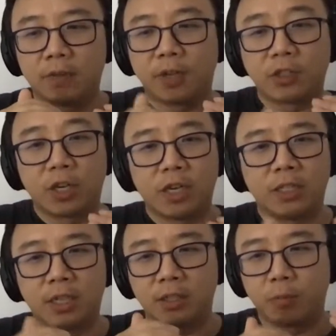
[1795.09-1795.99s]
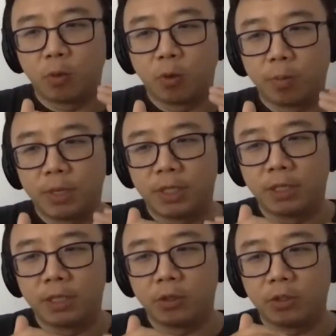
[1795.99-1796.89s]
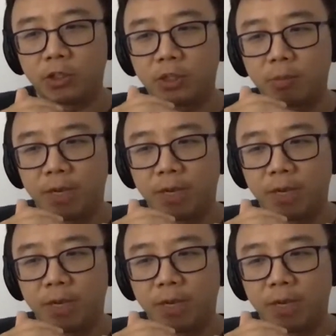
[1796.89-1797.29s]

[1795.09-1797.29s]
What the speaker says: functionality as what Matteo just